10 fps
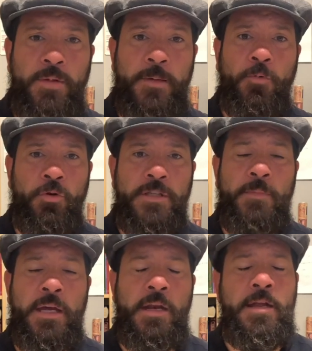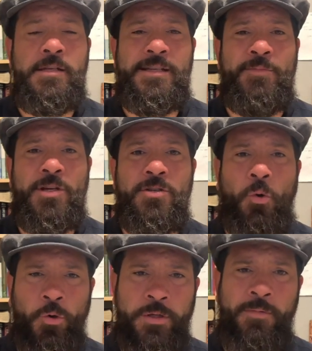people he's made in his image,
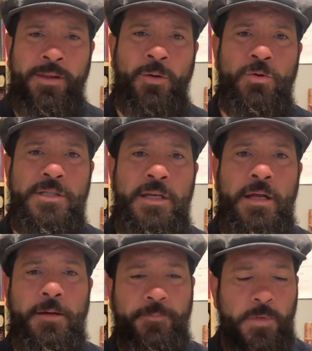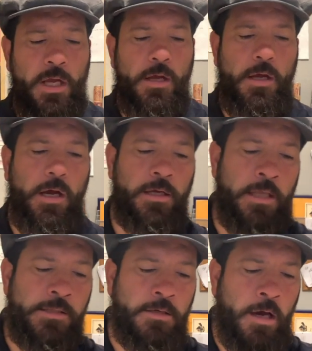ultimately we're sinning
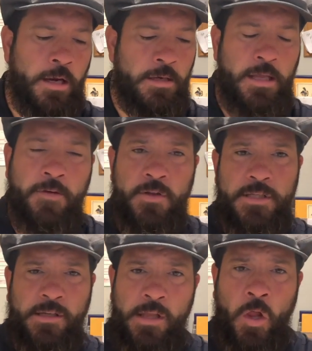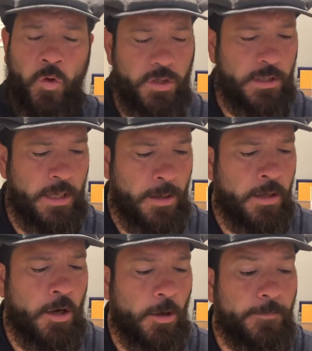against God, and David's acknowledging that
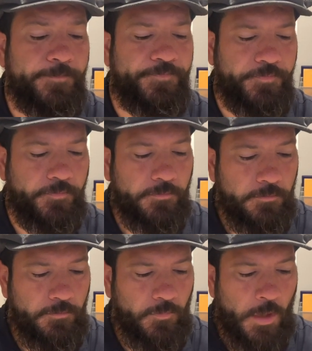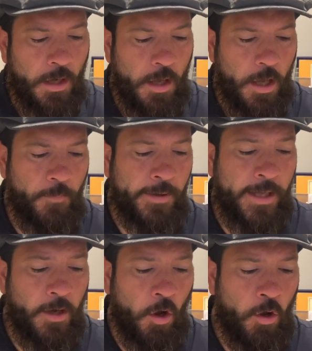here. "But
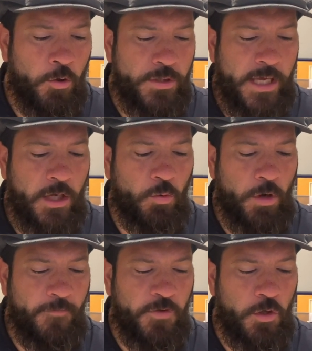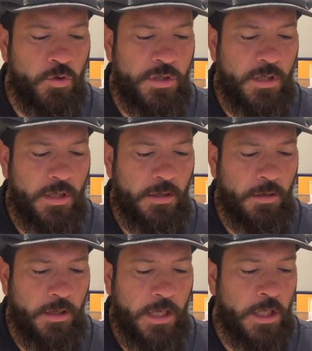let all who take refuge
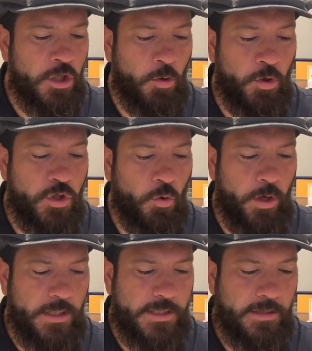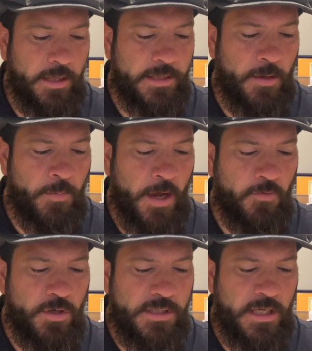in you rejoice. Let them
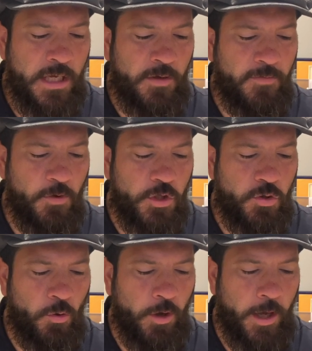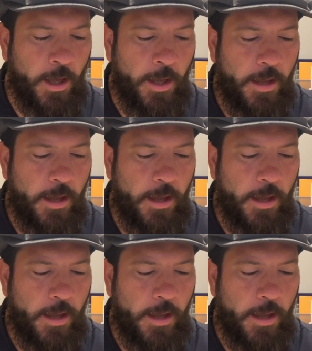ever sing for joy."